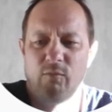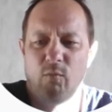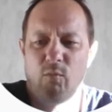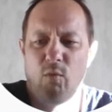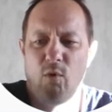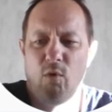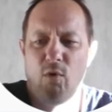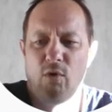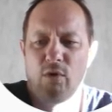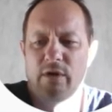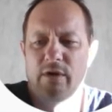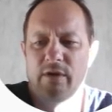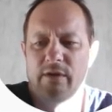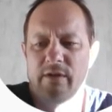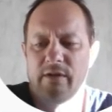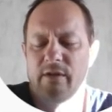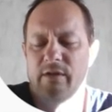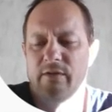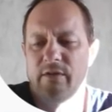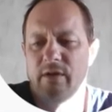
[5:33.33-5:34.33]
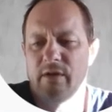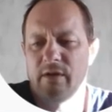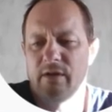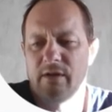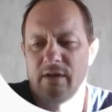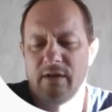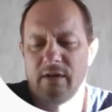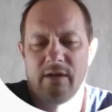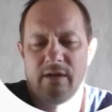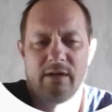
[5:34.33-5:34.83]
walk,
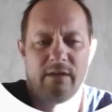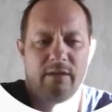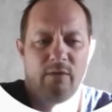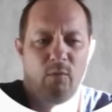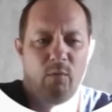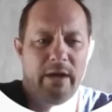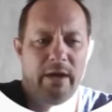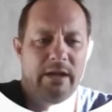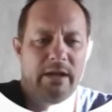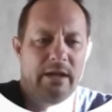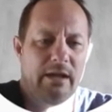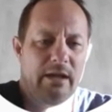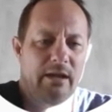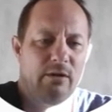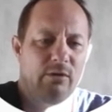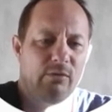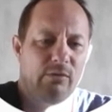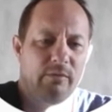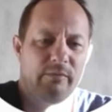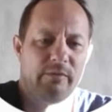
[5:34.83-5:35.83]
the way he held